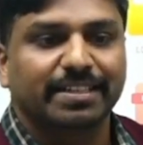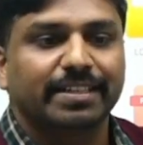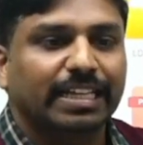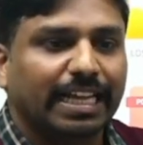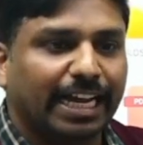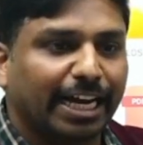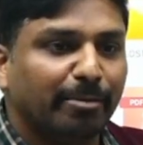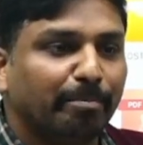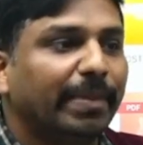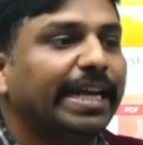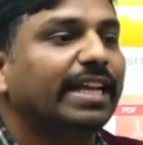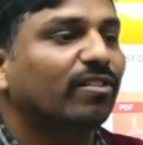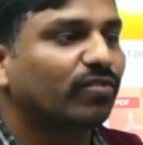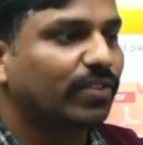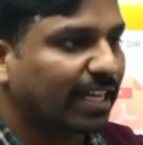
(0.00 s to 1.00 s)
And many of
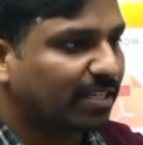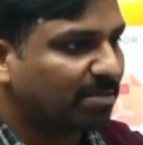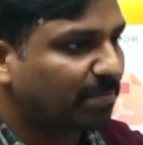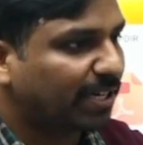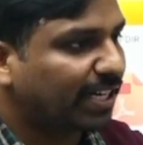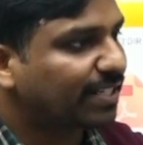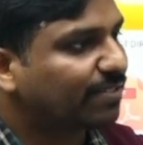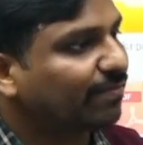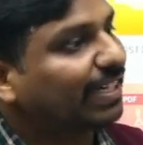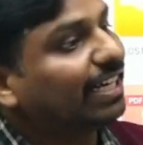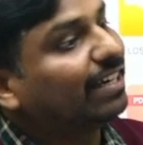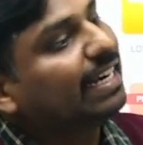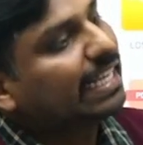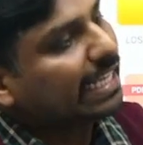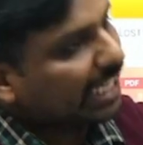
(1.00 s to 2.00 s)
the aspirants will
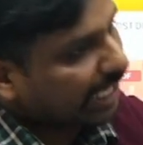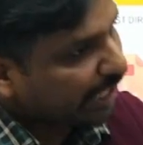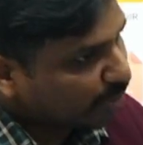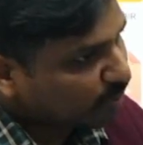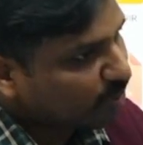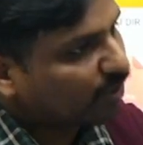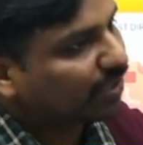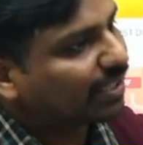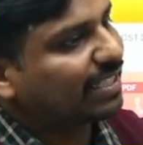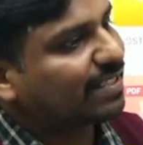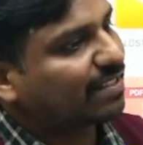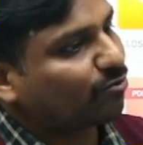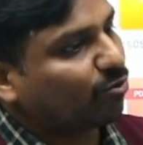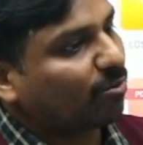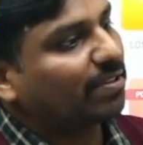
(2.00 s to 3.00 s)
ignore this
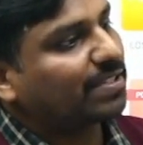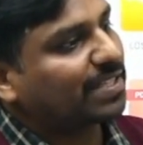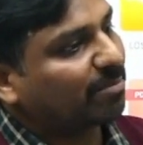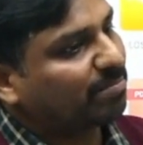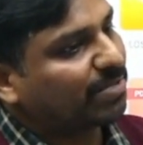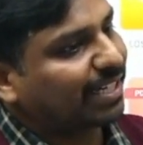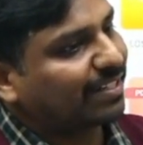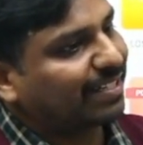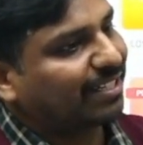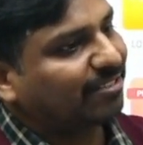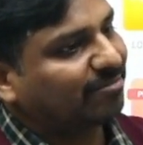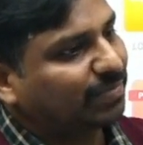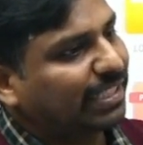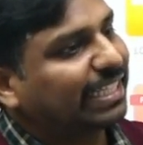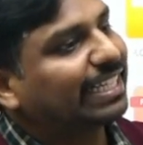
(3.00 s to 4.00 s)
subject,
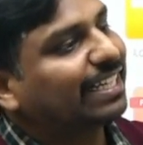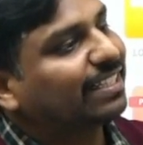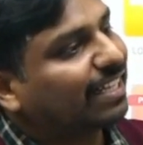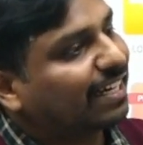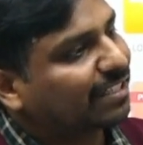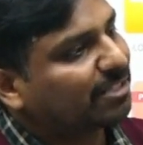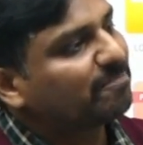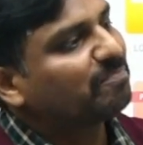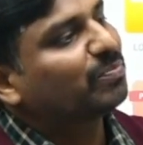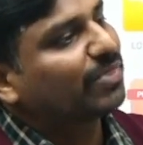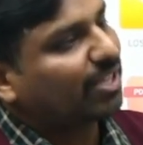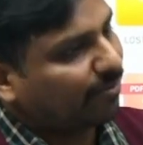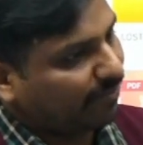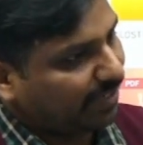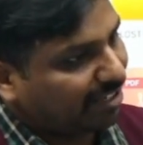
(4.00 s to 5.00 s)
thinking that
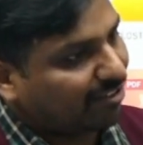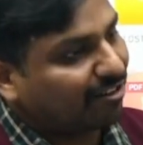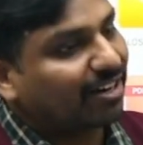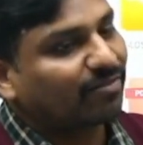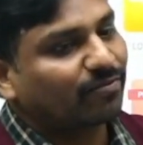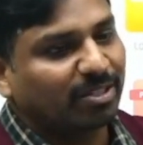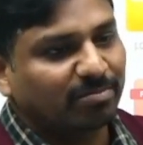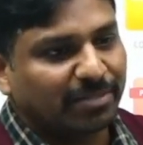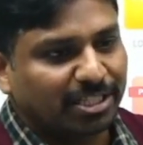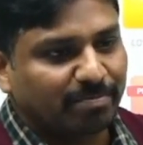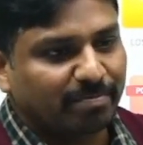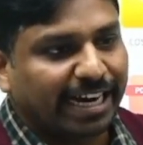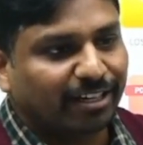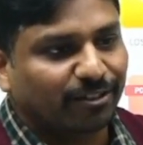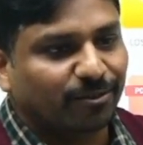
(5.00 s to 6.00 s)
we are not from this
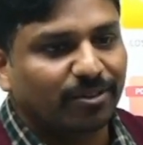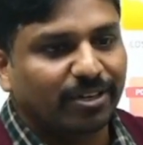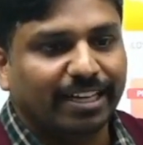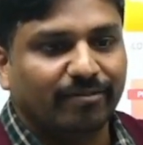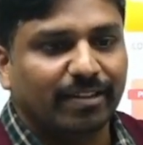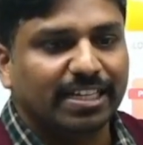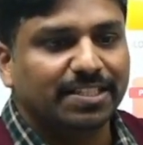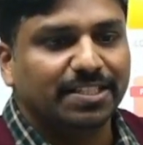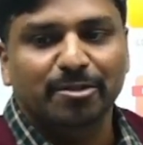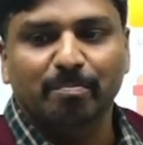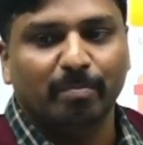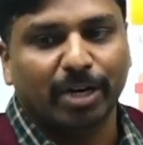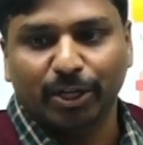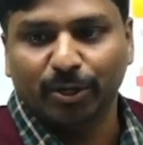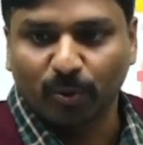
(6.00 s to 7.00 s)
background likewise,
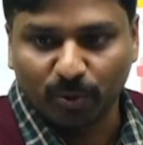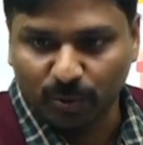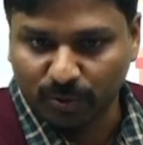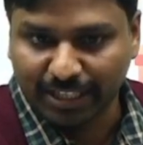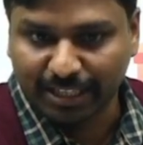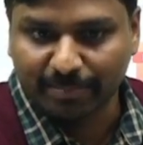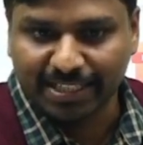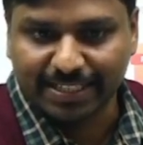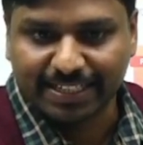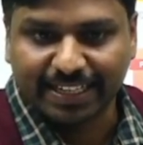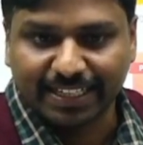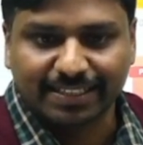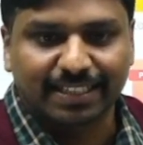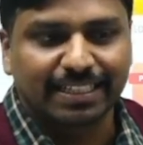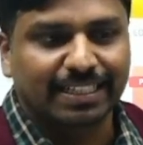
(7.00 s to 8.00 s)
but don't do that mistakes.
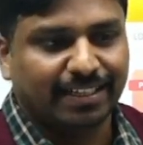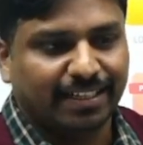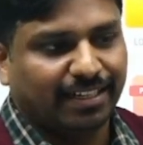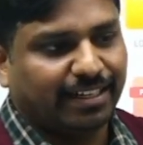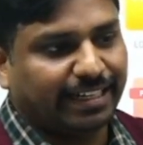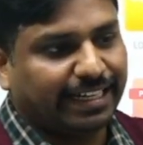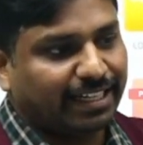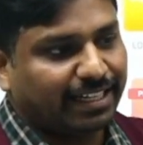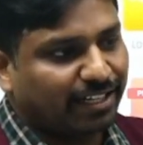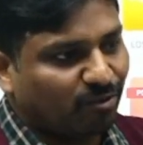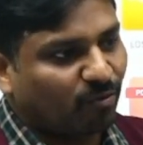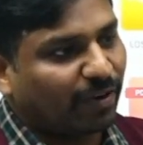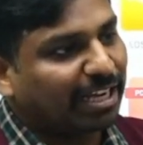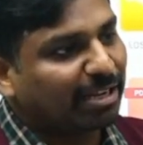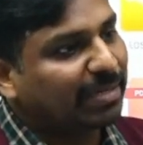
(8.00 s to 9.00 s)
Like
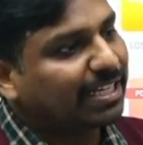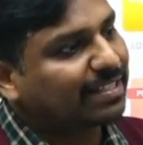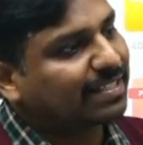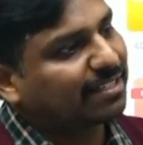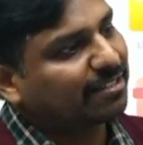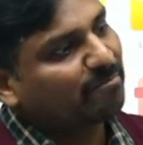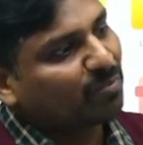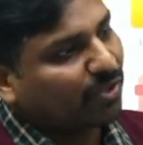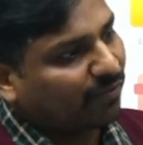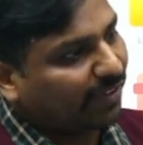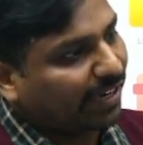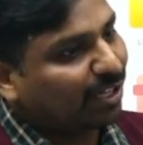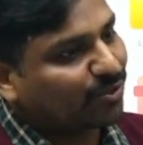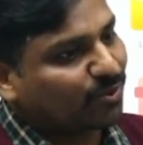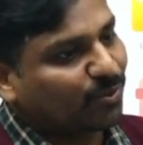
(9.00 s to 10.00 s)
why means
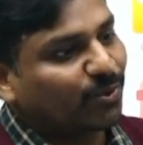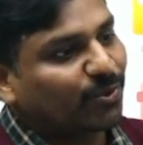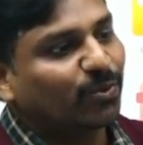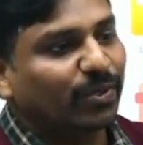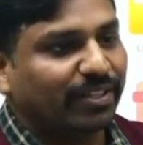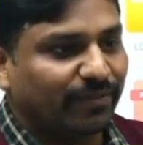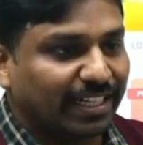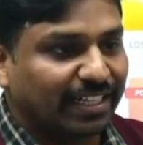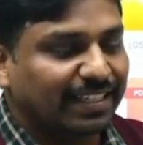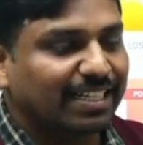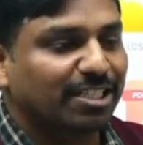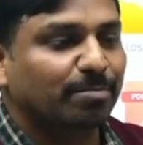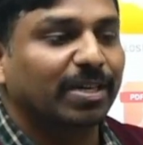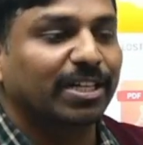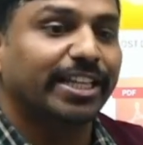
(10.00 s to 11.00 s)
winners don't do different things,
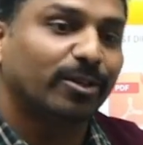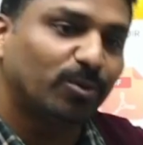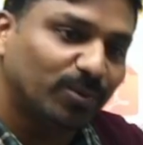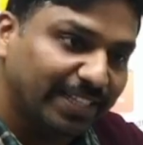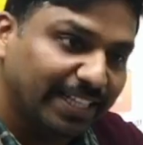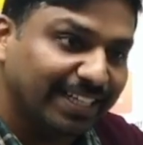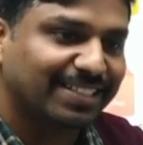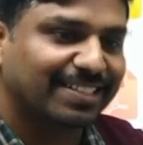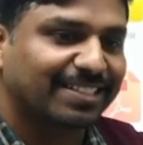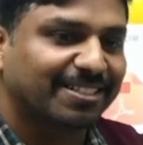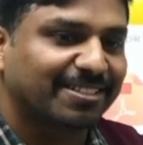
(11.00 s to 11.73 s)
but they do things